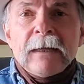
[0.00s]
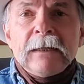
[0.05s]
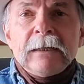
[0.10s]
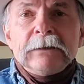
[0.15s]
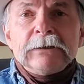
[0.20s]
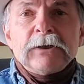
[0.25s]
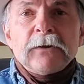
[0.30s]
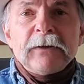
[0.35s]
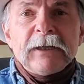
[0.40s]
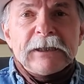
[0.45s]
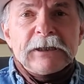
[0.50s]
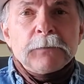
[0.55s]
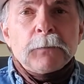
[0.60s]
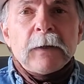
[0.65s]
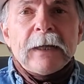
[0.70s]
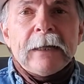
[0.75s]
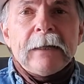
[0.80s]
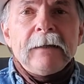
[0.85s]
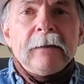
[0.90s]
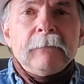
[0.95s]
So this
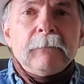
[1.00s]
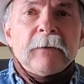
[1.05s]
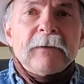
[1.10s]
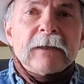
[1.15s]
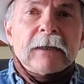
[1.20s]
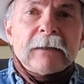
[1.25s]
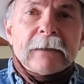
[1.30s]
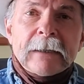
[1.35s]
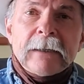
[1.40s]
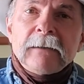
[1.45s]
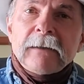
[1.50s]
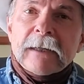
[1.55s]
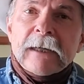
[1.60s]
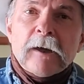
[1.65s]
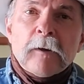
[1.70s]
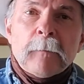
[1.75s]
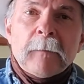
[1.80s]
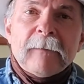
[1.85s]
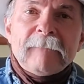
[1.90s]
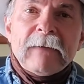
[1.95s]
week, with the legal
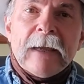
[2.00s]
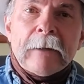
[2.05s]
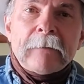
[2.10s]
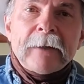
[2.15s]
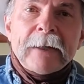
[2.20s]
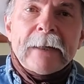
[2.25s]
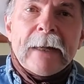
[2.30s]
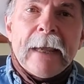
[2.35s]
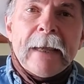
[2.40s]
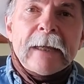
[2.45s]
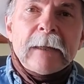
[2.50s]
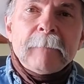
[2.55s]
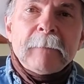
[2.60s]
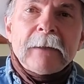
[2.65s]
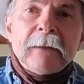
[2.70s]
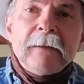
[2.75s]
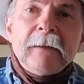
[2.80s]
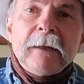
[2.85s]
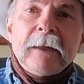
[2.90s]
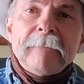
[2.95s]
help of Harriet
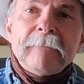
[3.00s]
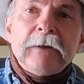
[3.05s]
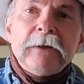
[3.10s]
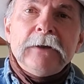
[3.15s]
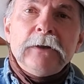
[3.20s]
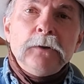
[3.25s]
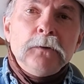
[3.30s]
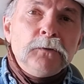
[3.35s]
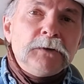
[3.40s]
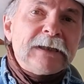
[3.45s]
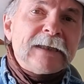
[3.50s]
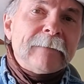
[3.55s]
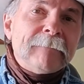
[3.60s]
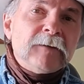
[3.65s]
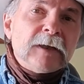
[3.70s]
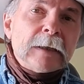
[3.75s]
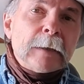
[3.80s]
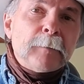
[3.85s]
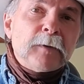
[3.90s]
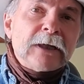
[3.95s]
Hageman of the New
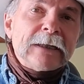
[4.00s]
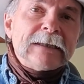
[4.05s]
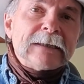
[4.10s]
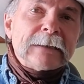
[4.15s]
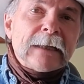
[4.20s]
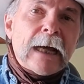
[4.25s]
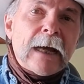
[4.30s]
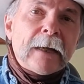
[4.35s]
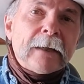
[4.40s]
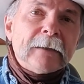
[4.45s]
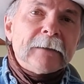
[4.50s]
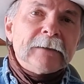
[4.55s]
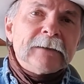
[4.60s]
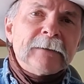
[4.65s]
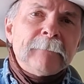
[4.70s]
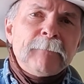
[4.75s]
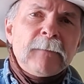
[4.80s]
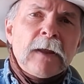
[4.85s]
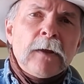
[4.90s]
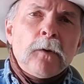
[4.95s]
Civil Liberties Alliance,
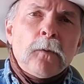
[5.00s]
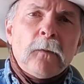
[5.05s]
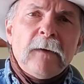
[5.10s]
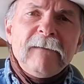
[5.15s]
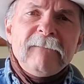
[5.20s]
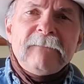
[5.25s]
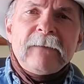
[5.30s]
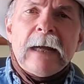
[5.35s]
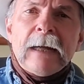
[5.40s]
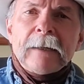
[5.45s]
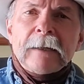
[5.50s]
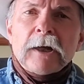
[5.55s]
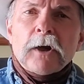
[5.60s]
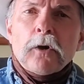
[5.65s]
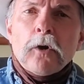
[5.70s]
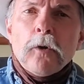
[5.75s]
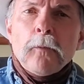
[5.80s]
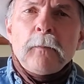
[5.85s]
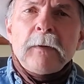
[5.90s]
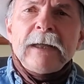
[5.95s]
we filed
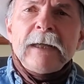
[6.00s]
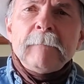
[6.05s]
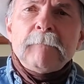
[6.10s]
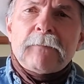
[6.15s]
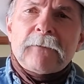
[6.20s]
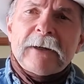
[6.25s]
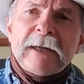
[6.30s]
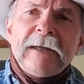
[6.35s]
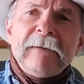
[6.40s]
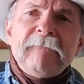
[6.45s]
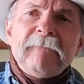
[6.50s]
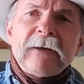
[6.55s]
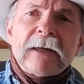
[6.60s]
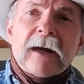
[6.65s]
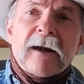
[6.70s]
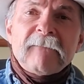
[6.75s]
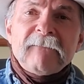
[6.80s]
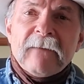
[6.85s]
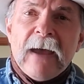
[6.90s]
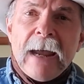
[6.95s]
our opening brief in
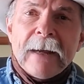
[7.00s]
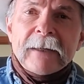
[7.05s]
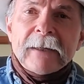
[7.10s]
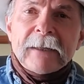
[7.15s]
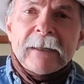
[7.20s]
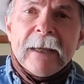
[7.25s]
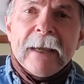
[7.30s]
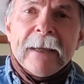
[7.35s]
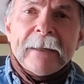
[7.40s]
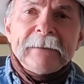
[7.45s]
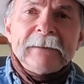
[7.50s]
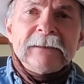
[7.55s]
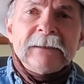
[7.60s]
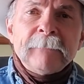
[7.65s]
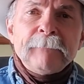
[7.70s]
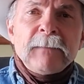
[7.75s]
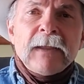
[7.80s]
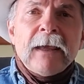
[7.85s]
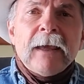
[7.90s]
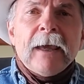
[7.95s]
our FACA case,
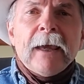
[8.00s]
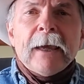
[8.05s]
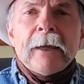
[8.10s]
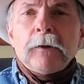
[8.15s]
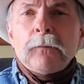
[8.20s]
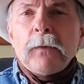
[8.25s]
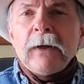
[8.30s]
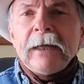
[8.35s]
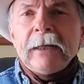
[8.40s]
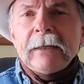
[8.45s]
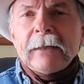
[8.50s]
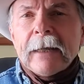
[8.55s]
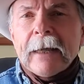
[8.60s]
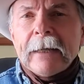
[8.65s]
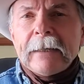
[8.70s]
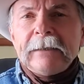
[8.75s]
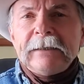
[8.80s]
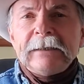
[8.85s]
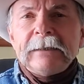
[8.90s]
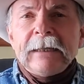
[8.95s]
and we
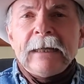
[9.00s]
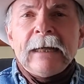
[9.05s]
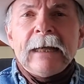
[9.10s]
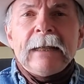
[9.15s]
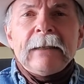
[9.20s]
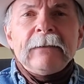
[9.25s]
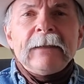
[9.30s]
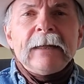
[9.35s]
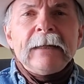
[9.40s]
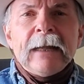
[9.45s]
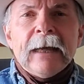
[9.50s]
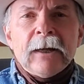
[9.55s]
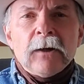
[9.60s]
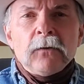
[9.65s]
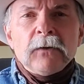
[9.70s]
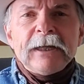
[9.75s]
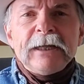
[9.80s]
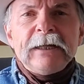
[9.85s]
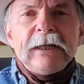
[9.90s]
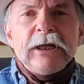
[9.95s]
allege that not
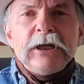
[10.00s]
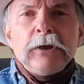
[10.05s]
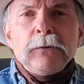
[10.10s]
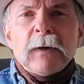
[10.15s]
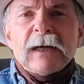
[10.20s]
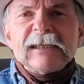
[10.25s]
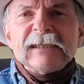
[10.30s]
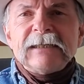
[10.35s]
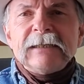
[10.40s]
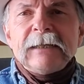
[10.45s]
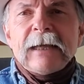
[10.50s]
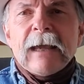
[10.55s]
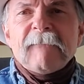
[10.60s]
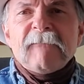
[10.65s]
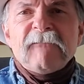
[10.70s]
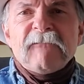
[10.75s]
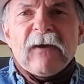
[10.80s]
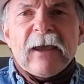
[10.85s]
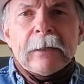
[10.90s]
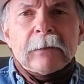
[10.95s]
only did USDA
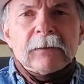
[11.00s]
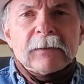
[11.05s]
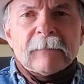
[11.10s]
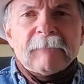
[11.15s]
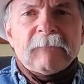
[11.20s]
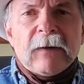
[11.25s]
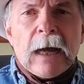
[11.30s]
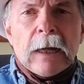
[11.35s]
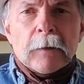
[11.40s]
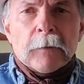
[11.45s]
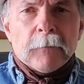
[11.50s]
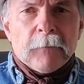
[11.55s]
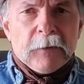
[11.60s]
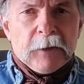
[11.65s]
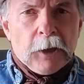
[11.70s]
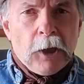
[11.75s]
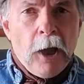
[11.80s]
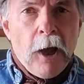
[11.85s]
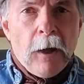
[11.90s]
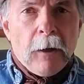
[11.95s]
fail to follow the
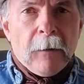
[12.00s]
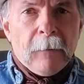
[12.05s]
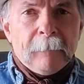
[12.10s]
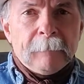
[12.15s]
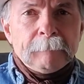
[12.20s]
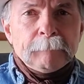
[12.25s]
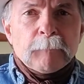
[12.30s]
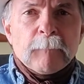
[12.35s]
law,